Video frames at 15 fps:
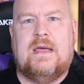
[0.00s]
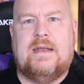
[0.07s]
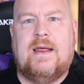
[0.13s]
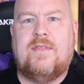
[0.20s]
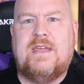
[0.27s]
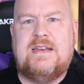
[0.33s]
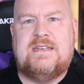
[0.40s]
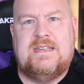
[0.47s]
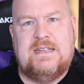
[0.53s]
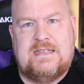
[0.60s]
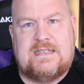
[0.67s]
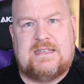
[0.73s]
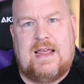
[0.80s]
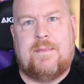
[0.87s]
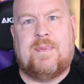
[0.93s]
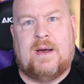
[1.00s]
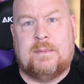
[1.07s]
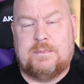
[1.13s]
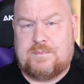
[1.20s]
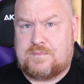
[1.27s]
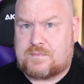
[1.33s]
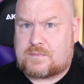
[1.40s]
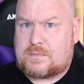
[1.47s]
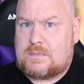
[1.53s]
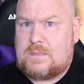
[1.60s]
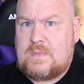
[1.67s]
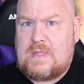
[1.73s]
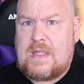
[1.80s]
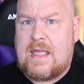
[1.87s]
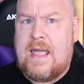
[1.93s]
Now, they did step up
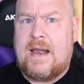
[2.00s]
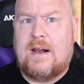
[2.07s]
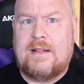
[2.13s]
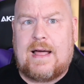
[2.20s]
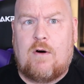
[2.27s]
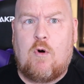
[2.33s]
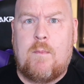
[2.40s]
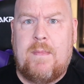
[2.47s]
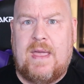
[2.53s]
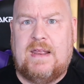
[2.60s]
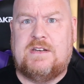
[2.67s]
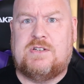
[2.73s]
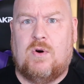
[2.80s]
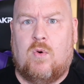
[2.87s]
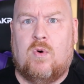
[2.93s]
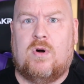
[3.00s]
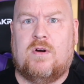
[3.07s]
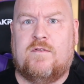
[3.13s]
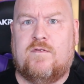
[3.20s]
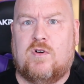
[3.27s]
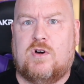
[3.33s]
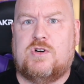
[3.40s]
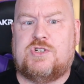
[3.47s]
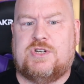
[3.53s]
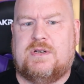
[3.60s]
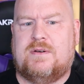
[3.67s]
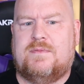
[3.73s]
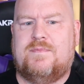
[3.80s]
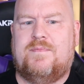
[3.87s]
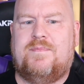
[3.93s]
and allow a made-to-order
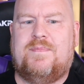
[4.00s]
version,